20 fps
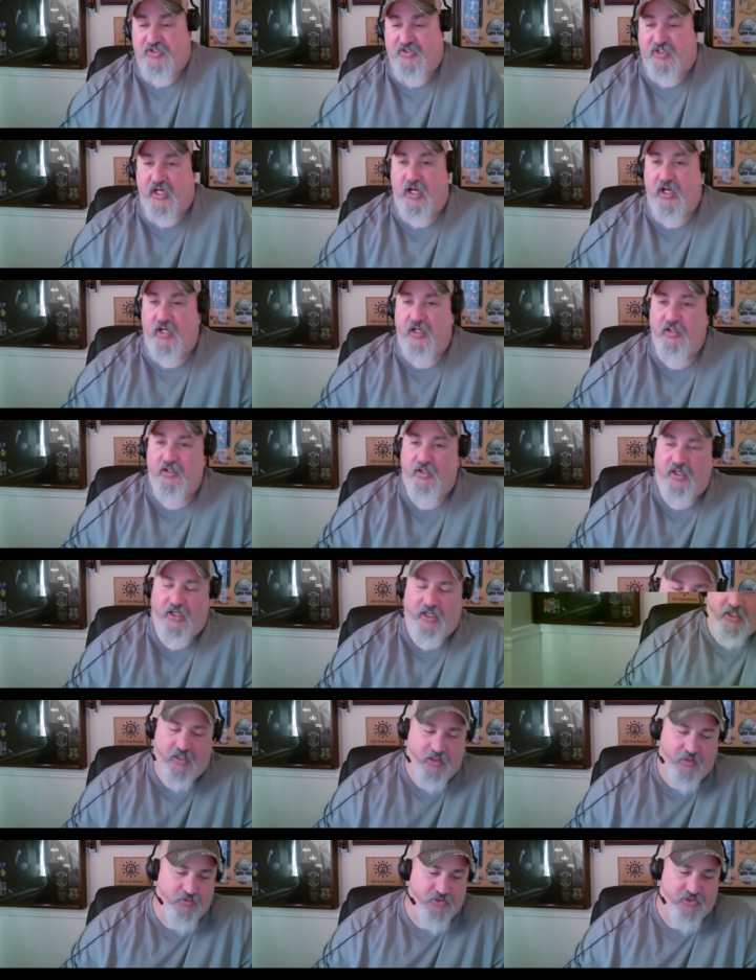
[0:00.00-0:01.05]
guy,
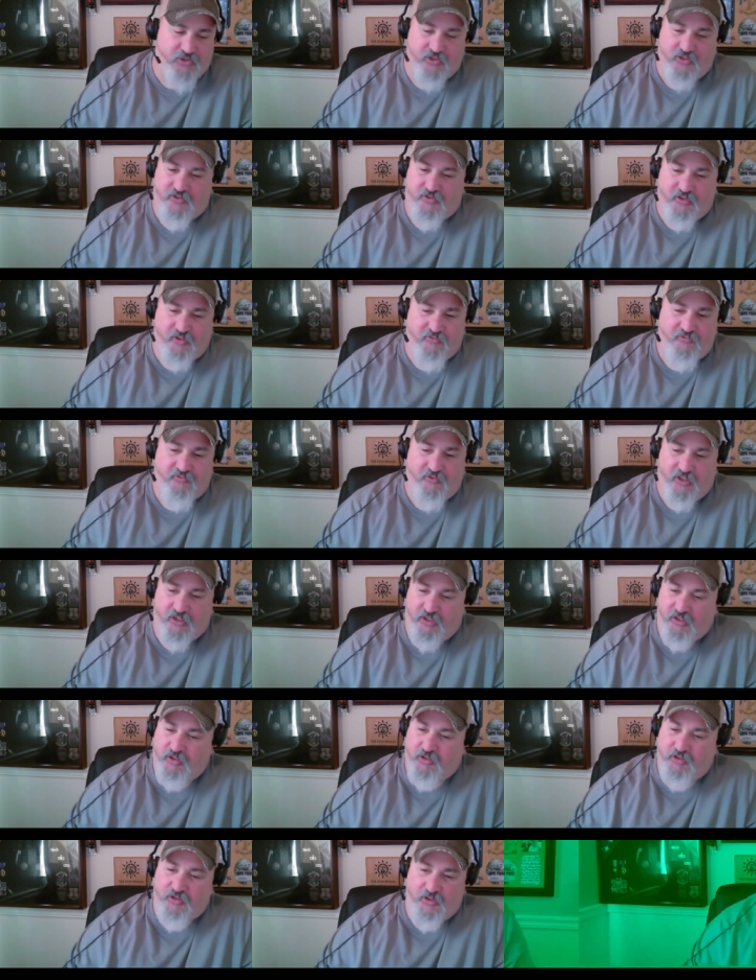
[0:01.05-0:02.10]
and he was okay. just a
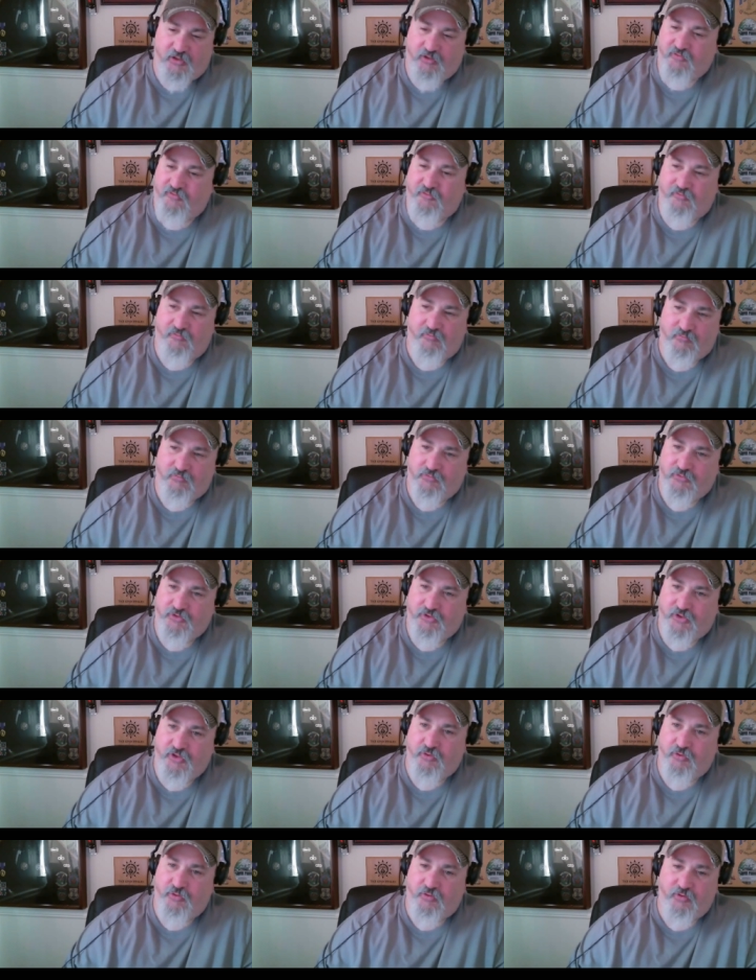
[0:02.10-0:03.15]
funny, good
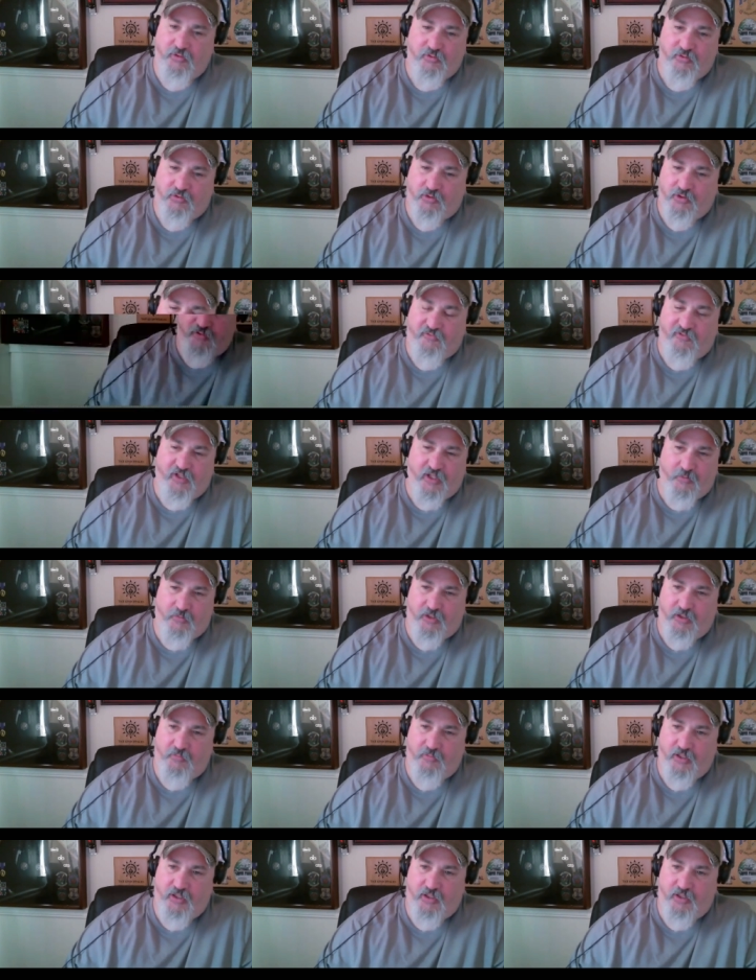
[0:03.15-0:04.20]
dude, good
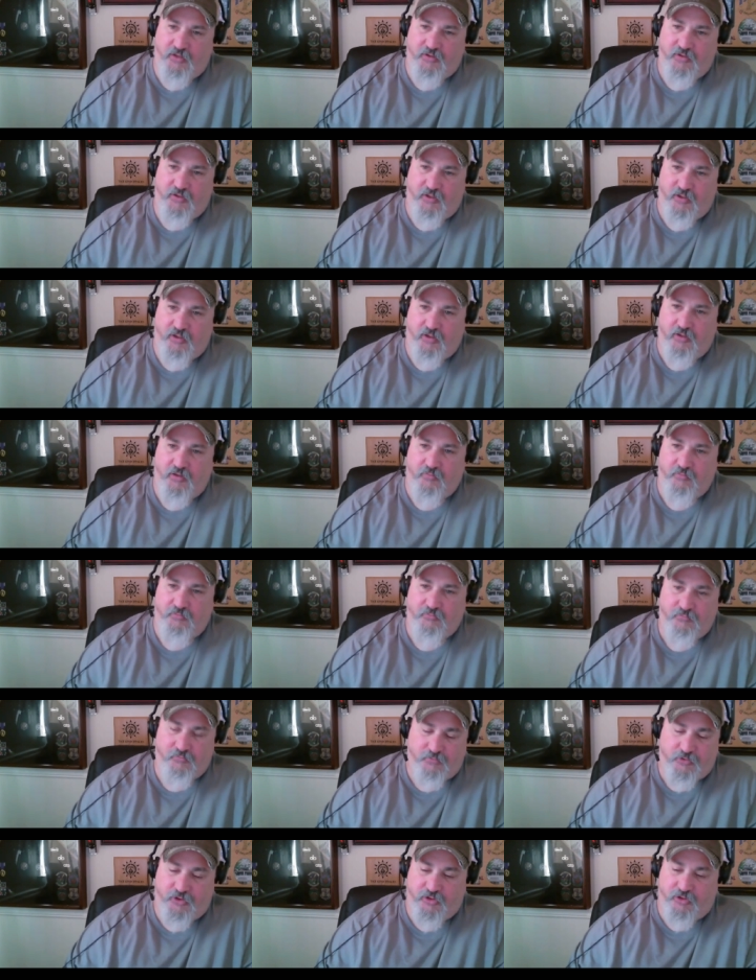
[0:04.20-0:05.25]
family man, um,
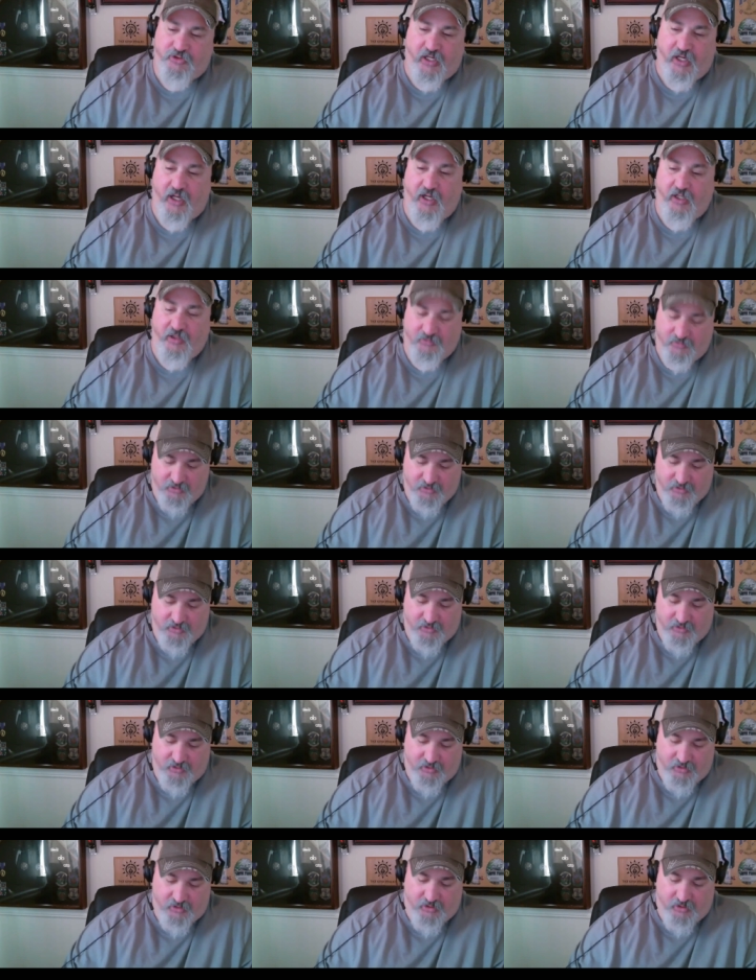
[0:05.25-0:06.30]
good guy,
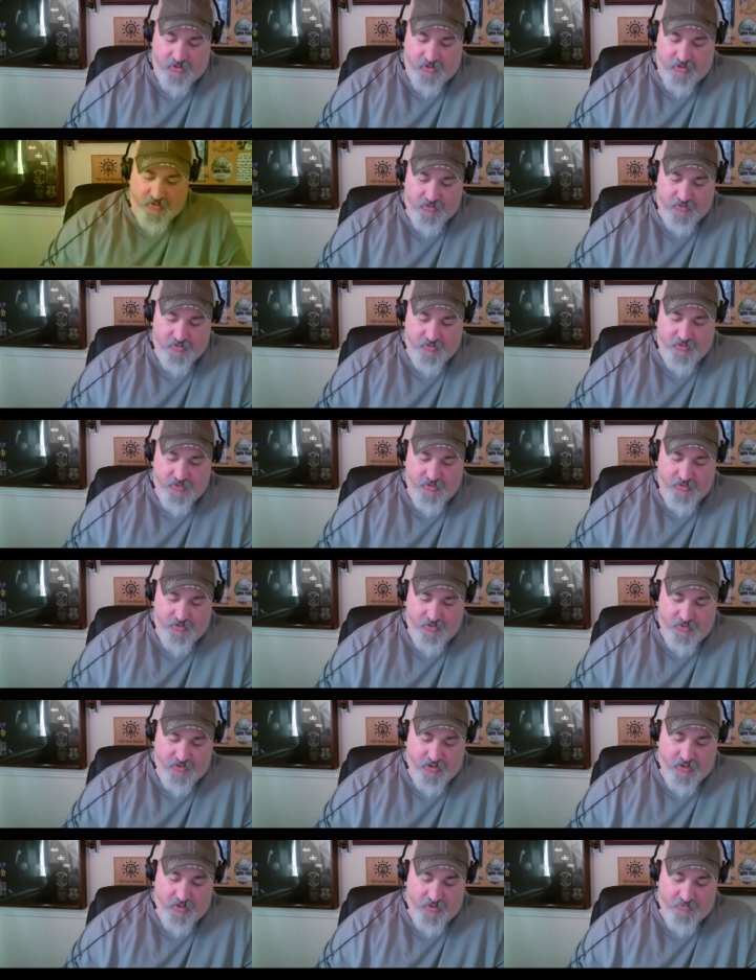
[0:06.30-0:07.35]
uh,
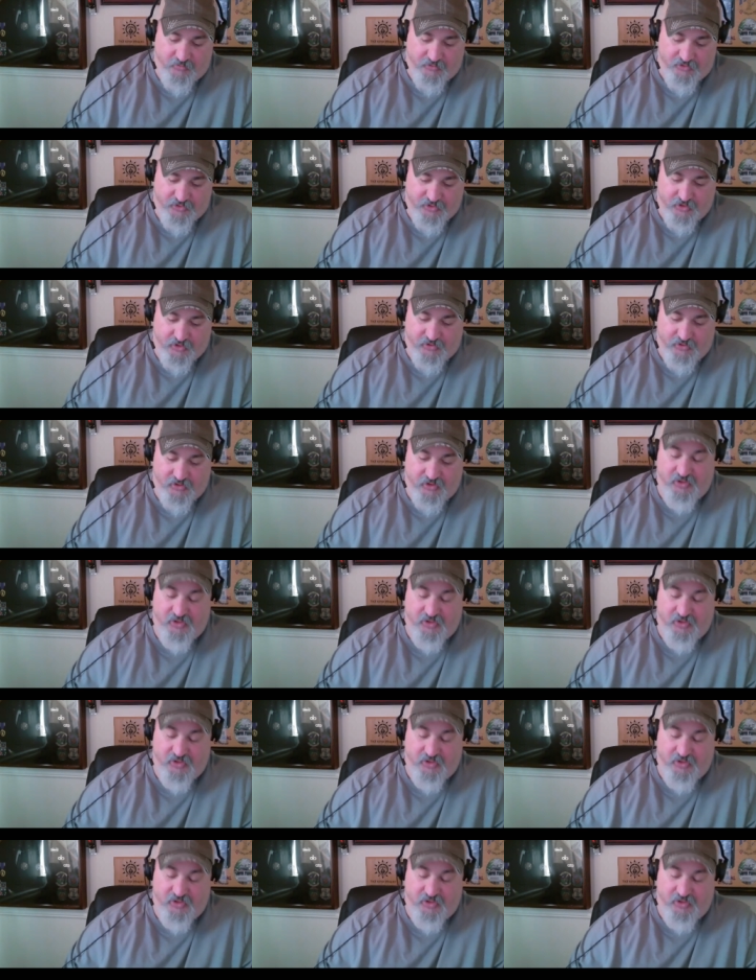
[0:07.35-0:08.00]
and it was just it